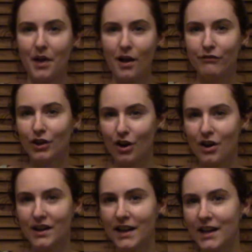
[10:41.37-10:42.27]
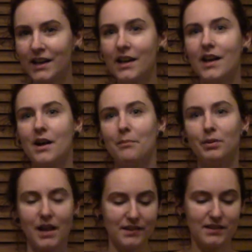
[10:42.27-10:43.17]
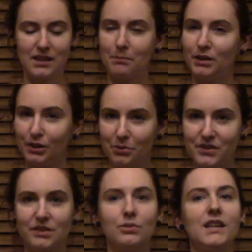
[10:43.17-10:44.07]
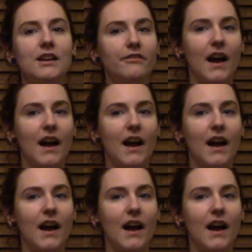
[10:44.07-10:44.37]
of the cardigan, plus the balloon sleeve.